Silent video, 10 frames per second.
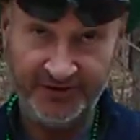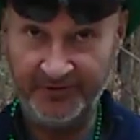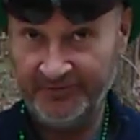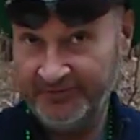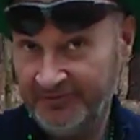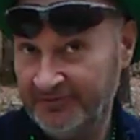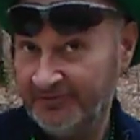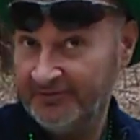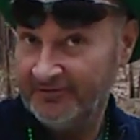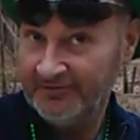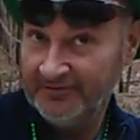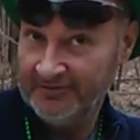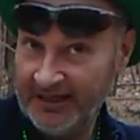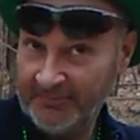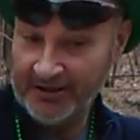little
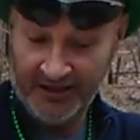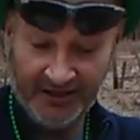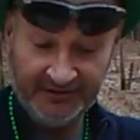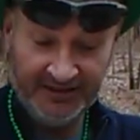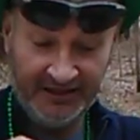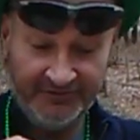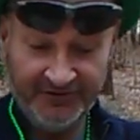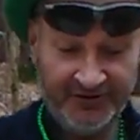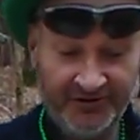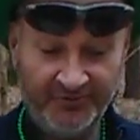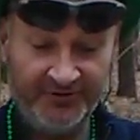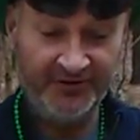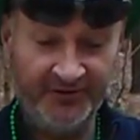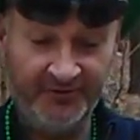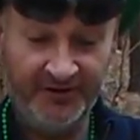leprechaun necklace here with a
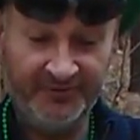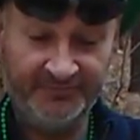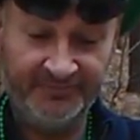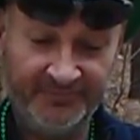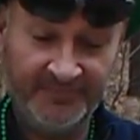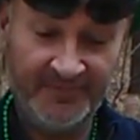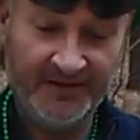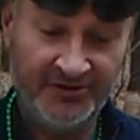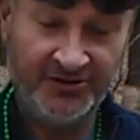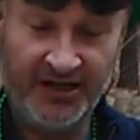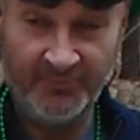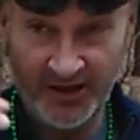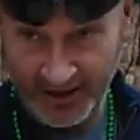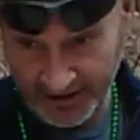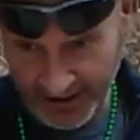little
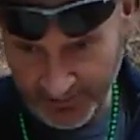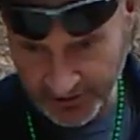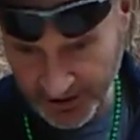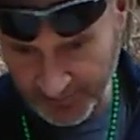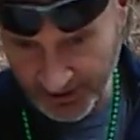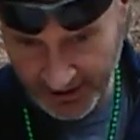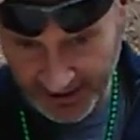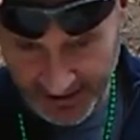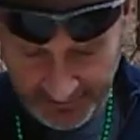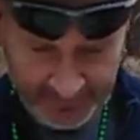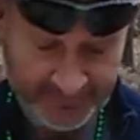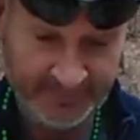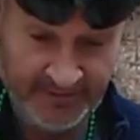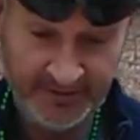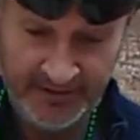shamrock. And I got my shamrock hat.
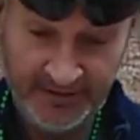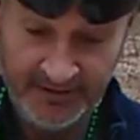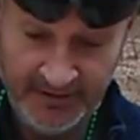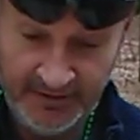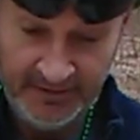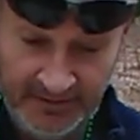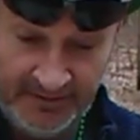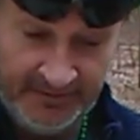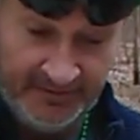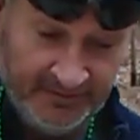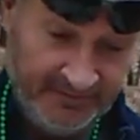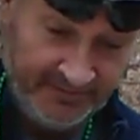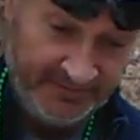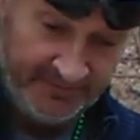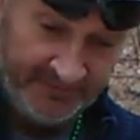See, I wear green
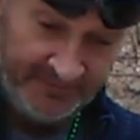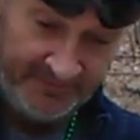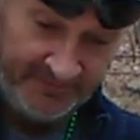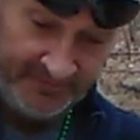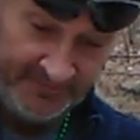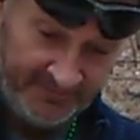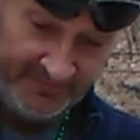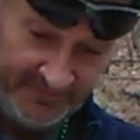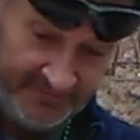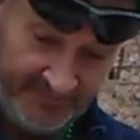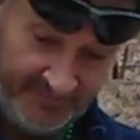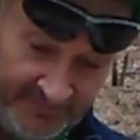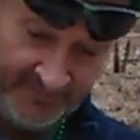all the time because I have green eyes.